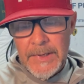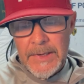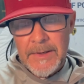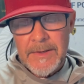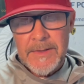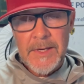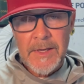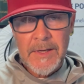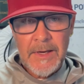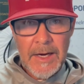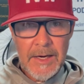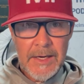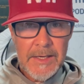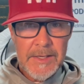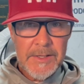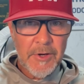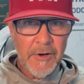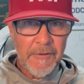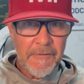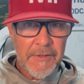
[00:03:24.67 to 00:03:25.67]
So now
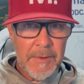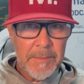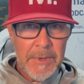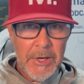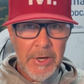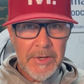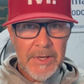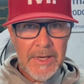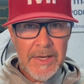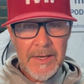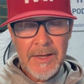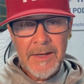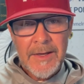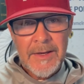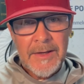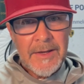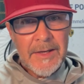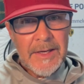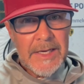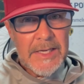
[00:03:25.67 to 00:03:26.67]
he's off the bogey.
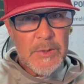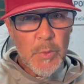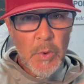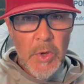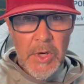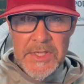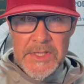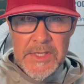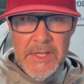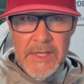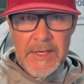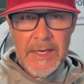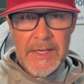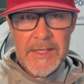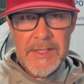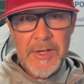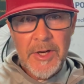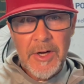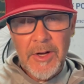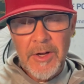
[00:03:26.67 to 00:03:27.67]
He's walking to the
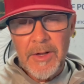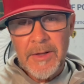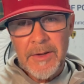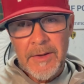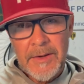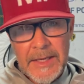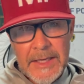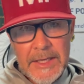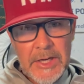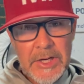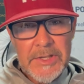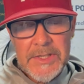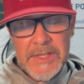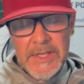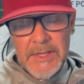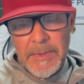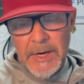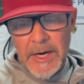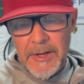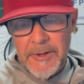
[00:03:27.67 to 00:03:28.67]
next hole. He goes to
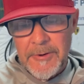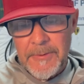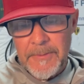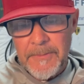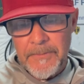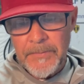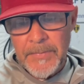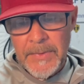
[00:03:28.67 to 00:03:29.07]
the bathroom.